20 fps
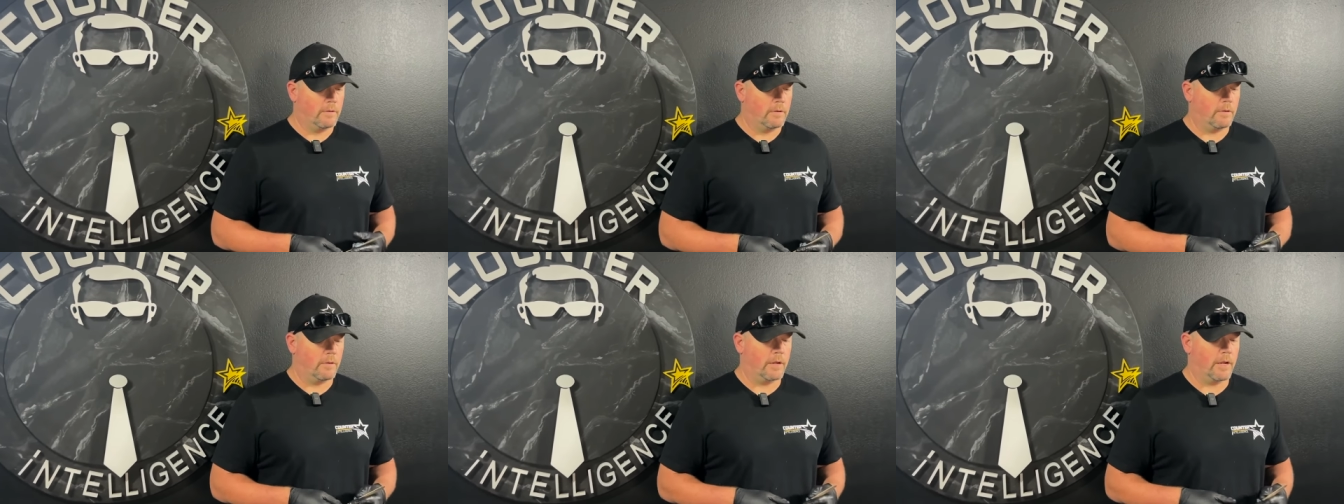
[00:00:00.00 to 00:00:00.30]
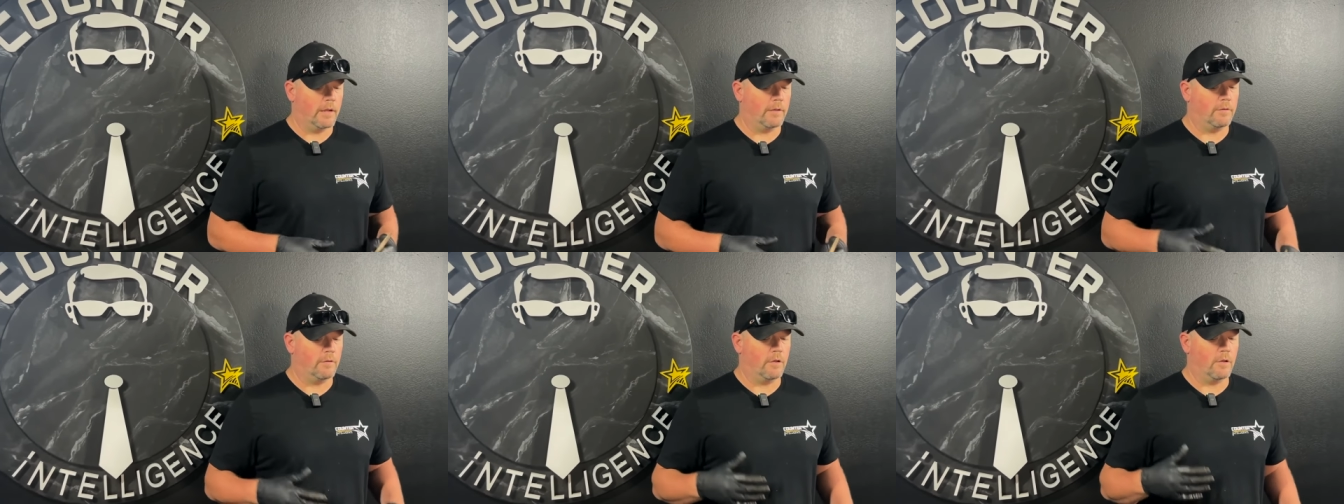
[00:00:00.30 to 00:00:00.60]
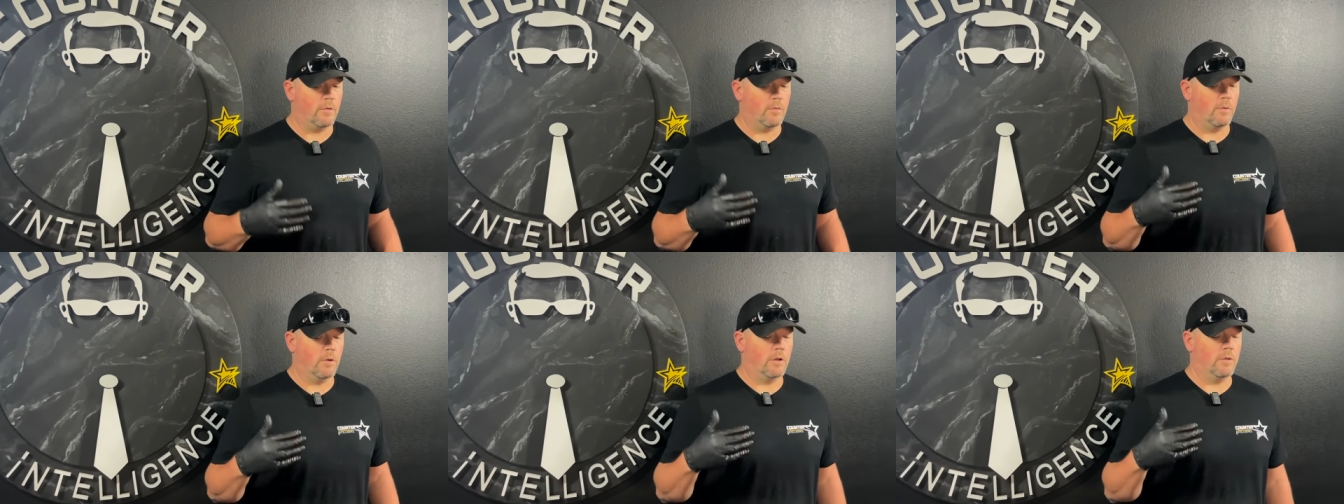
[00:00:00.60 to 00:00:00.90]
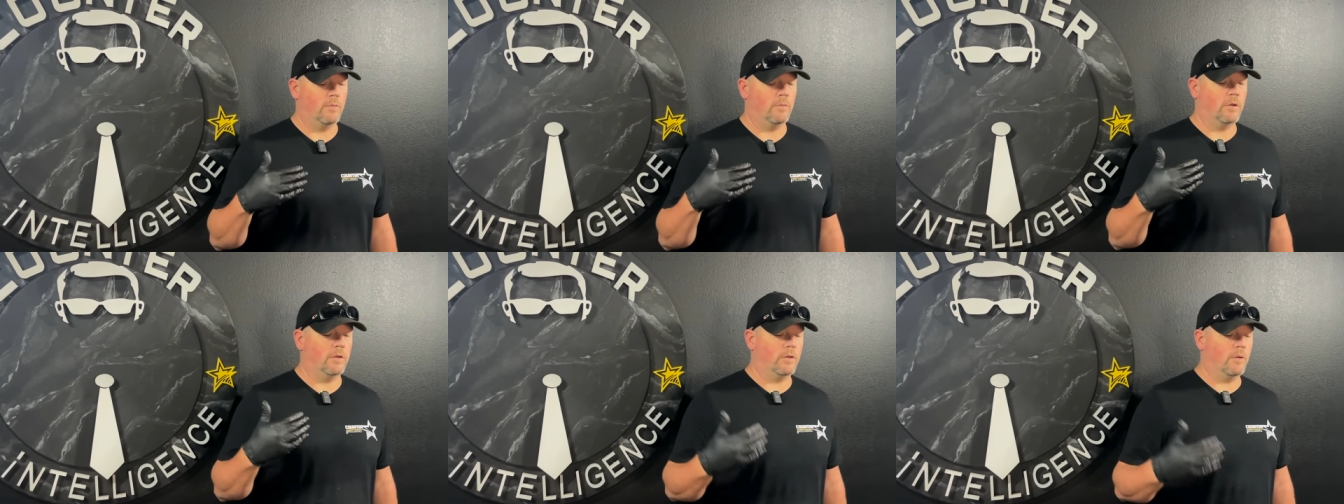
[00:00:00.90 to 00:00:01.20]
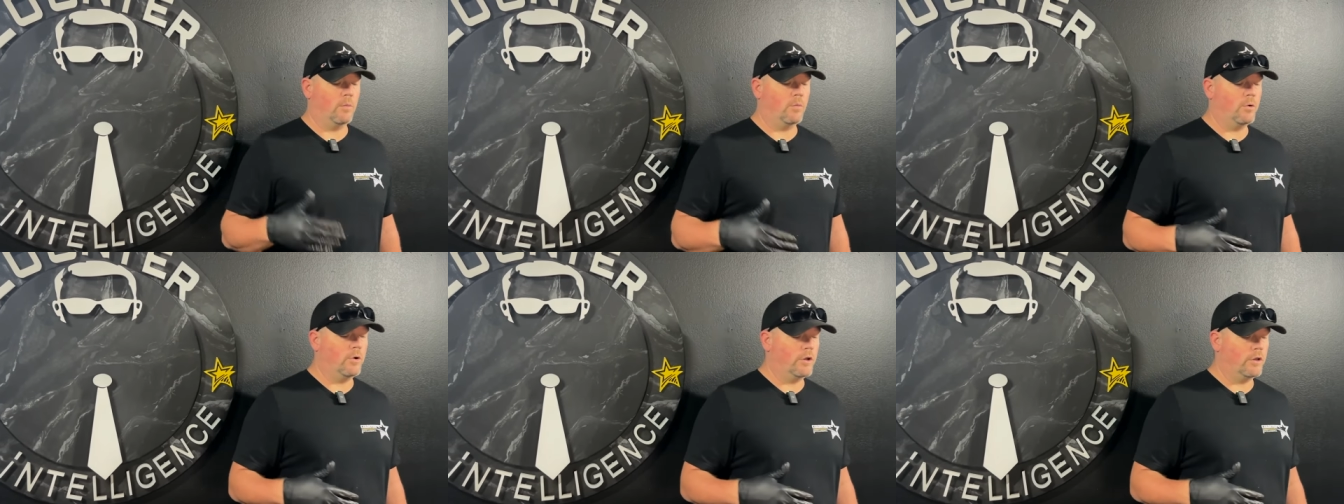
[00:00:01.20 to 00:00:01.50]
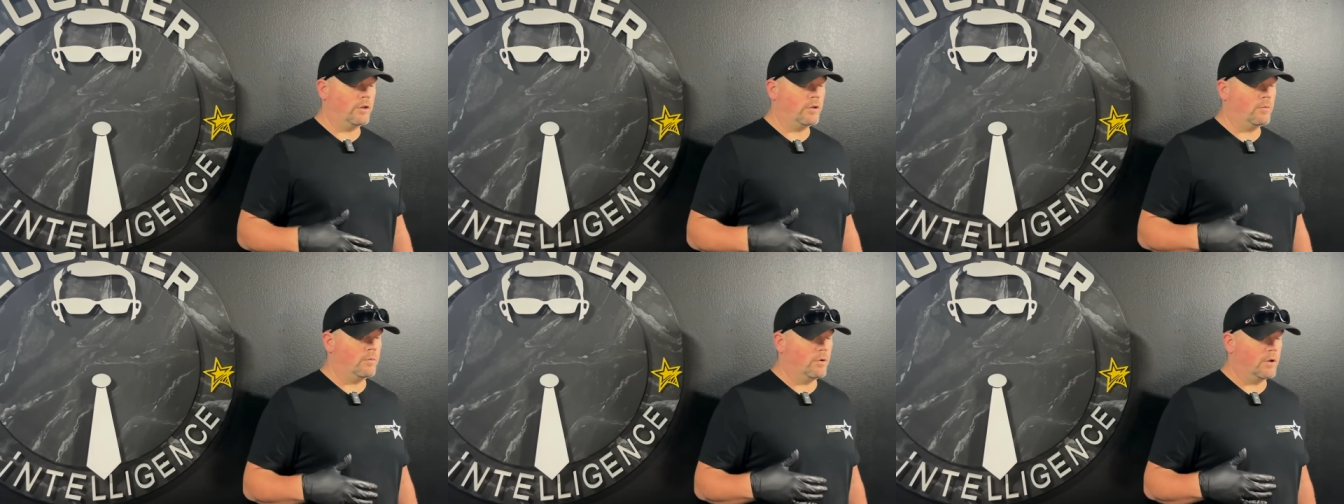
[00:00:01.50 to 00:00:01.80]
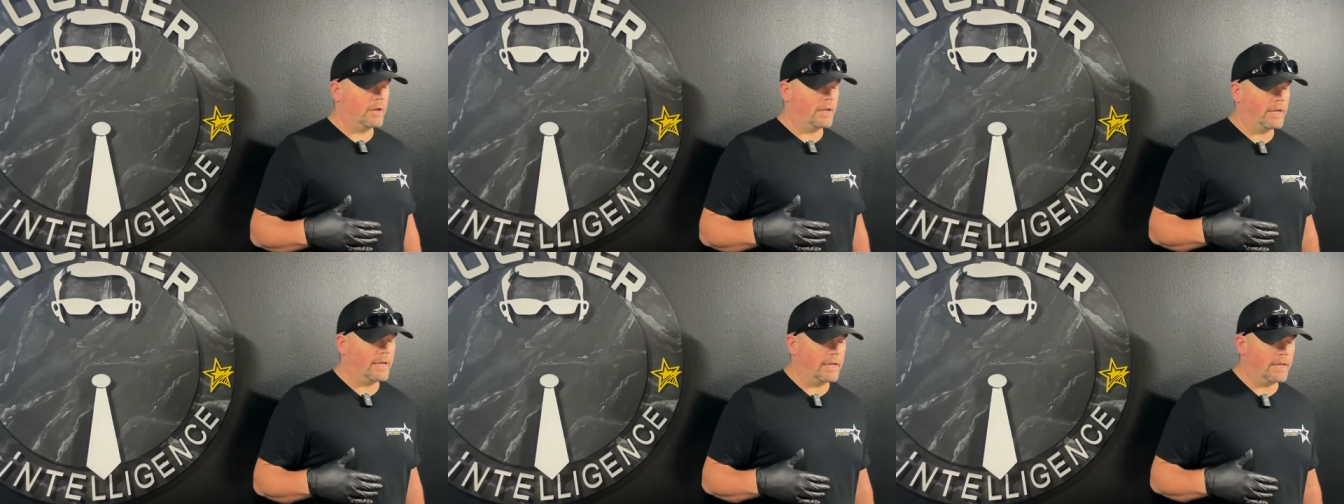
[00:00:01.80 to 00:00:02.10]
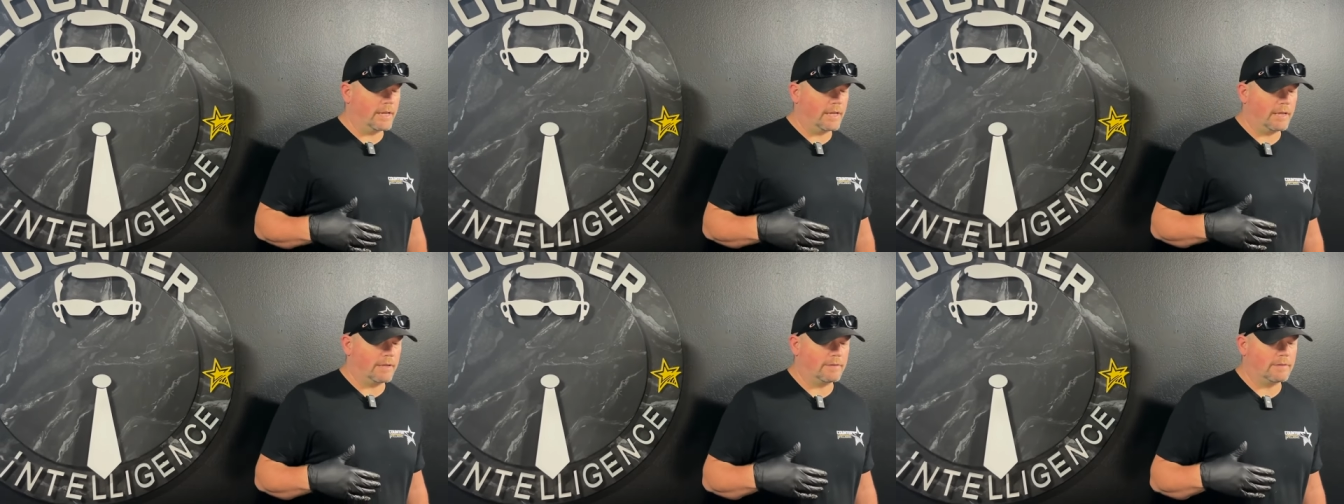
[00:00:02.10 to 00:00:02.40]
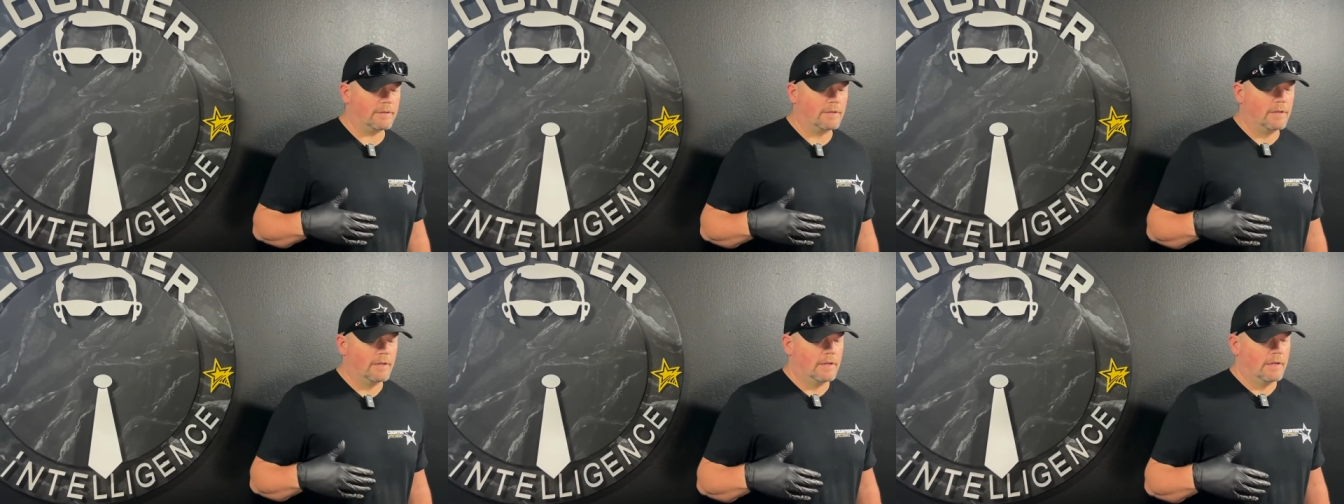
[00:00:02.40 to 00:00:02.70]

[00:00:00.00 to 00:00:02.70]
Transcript: Okay, so you want, with a wood, you want to hit it